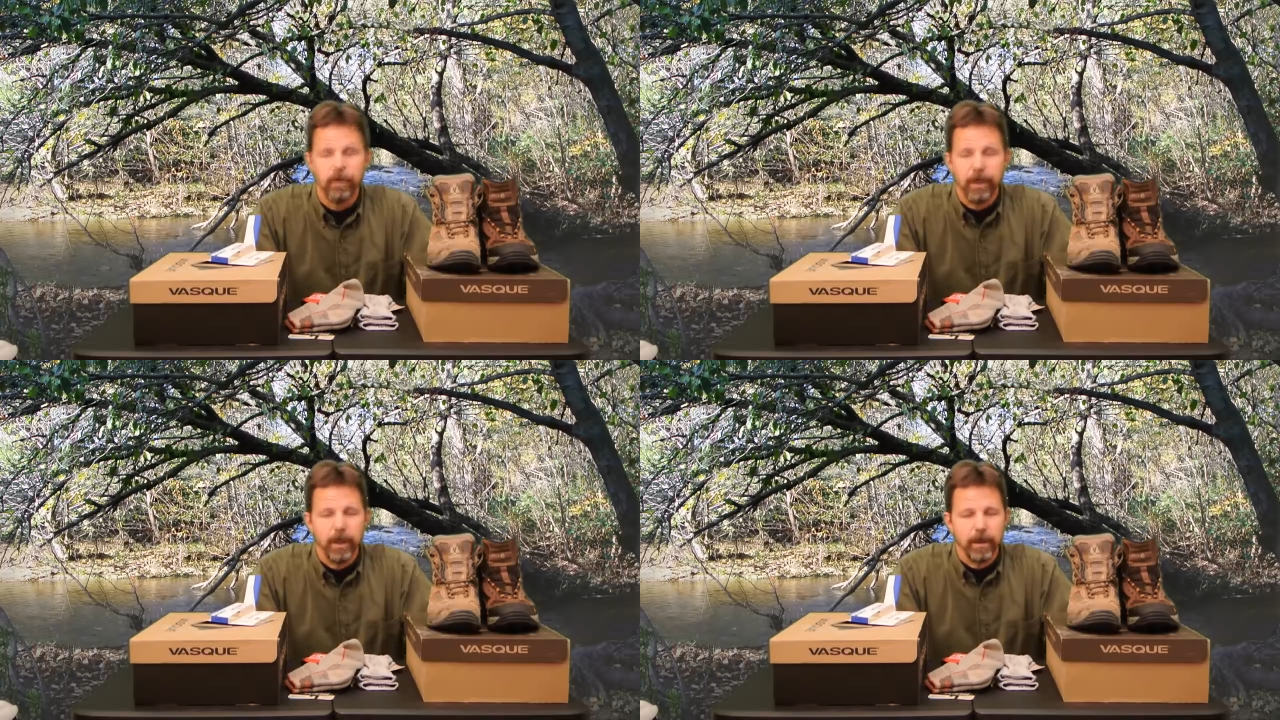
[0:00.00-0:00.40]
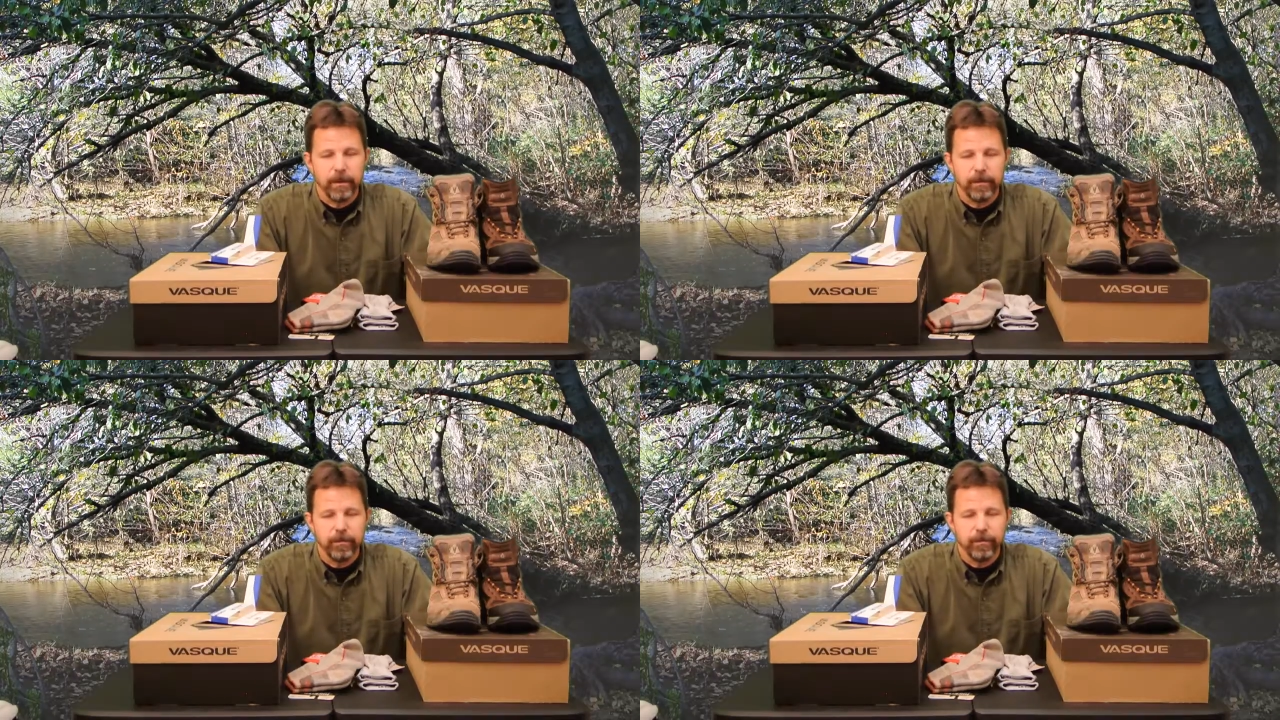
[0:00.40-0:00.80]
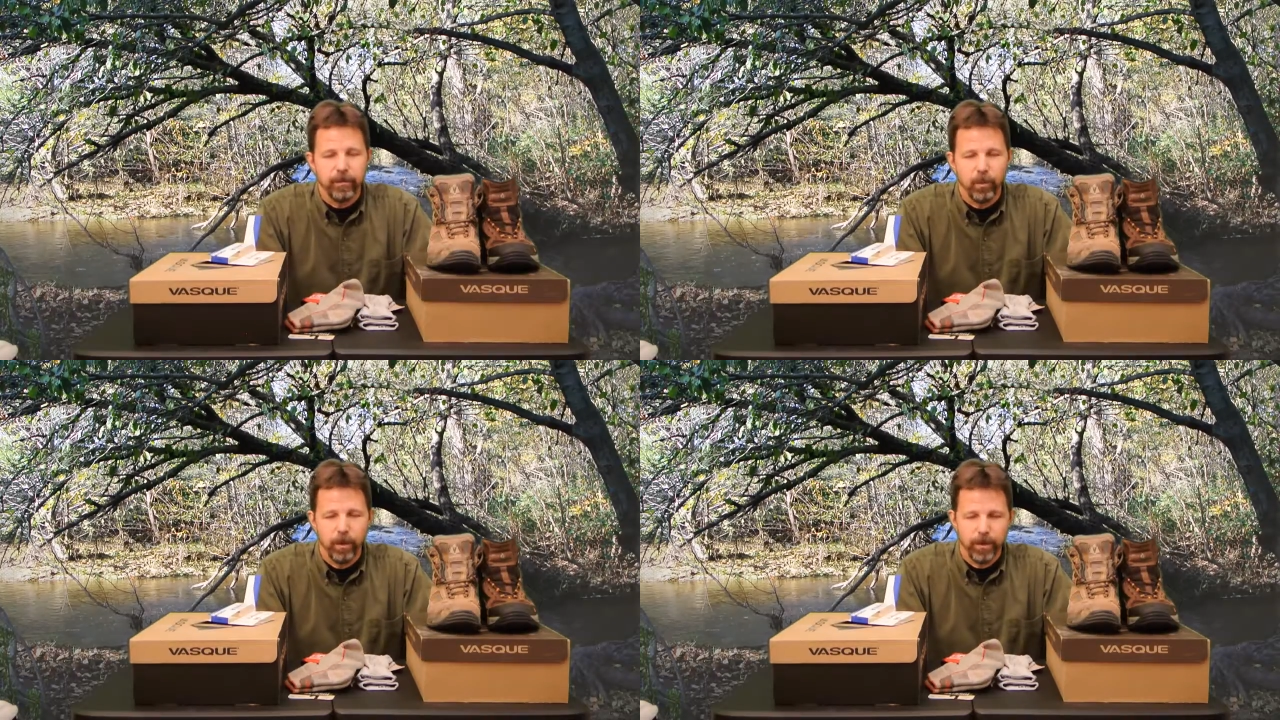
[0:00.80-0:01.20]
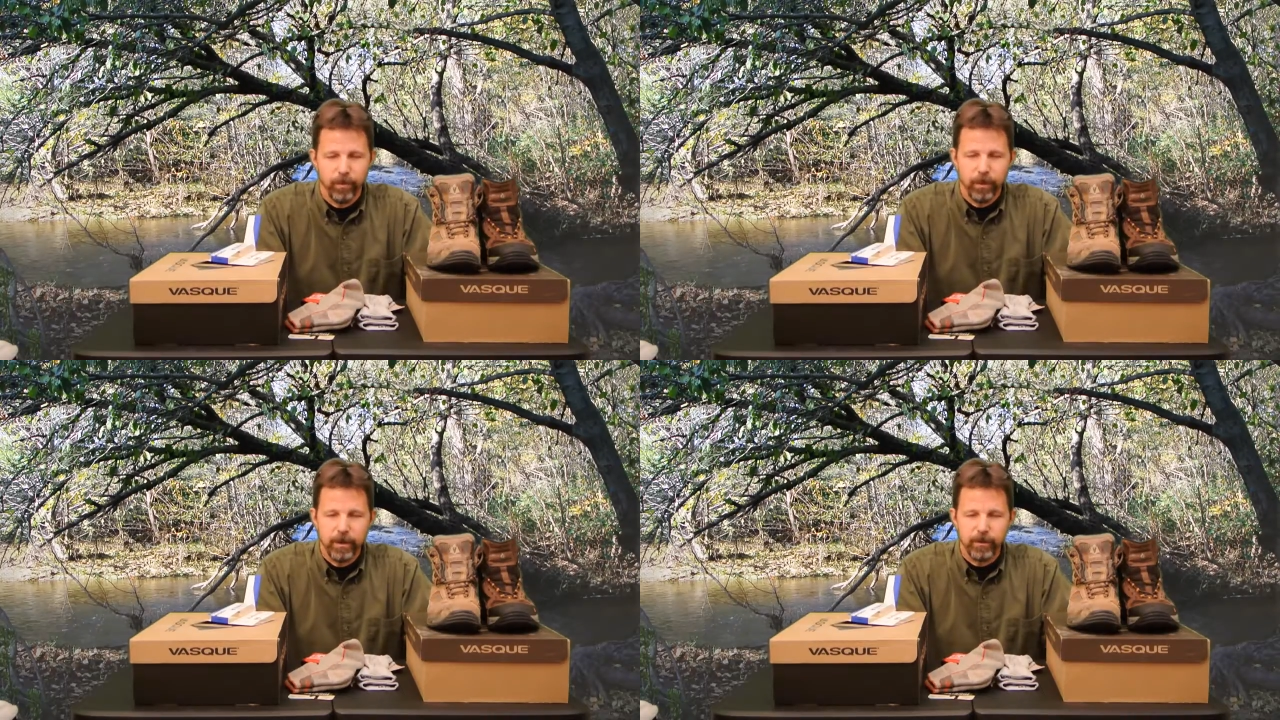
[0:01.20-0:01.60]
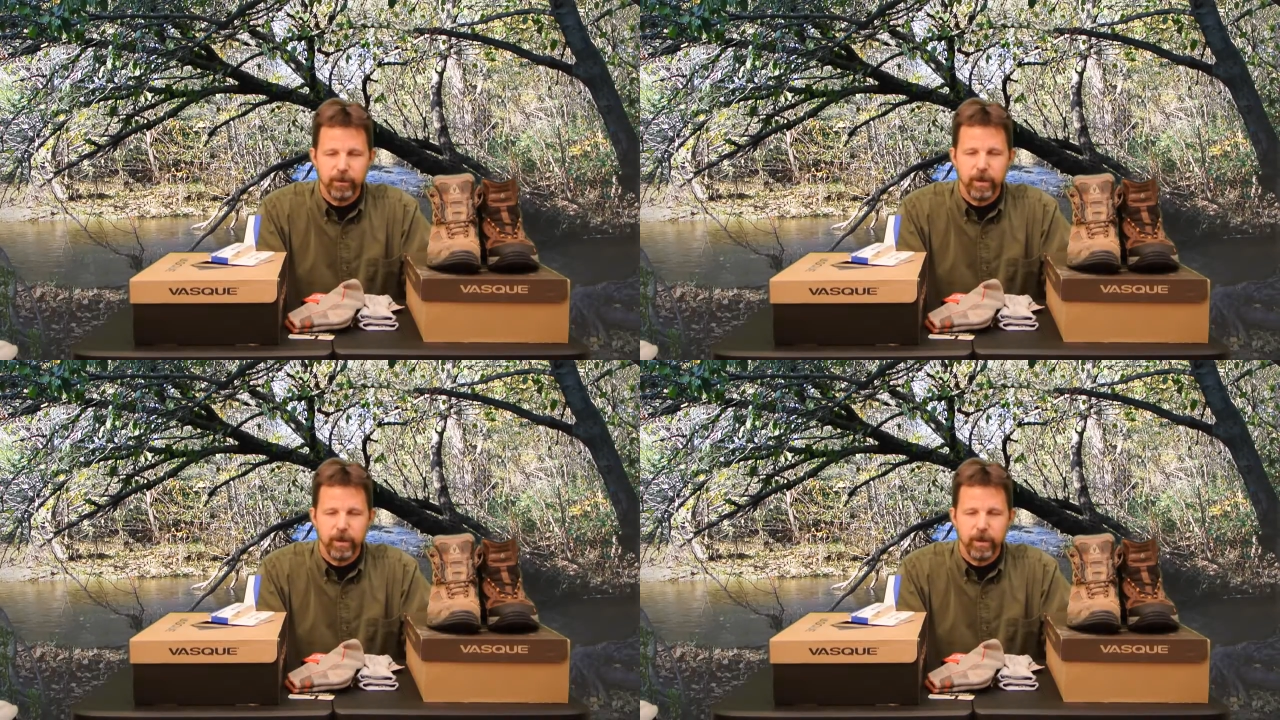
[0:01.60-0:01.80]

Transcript: but for whatever reason,